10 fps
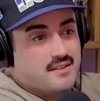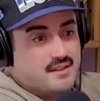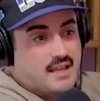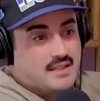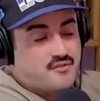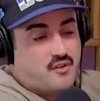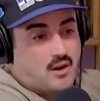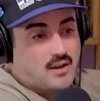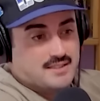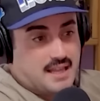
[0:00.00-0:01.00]
as
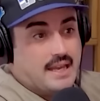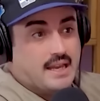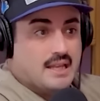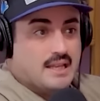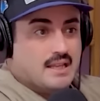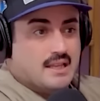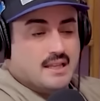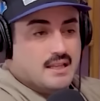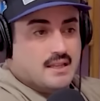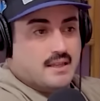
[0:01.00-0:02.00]
far as like,
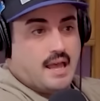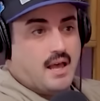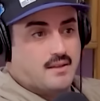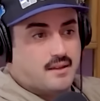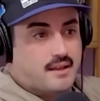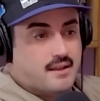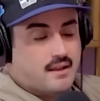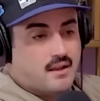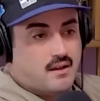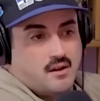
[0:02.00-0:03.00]
yeah, like,
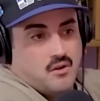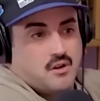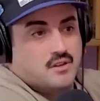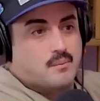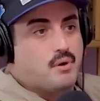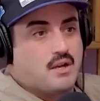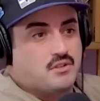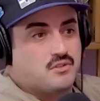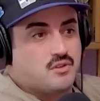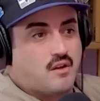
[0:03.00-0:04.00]
oh good, the
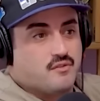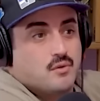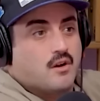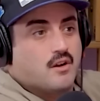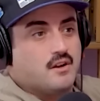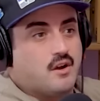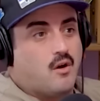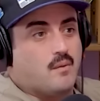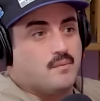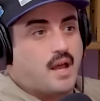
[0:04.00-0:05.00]
pressure's off. You already know
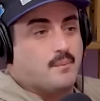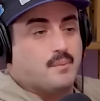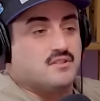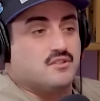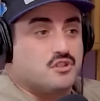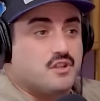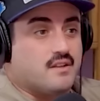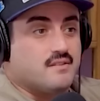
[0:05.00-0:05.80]
I'm not a piece of shit.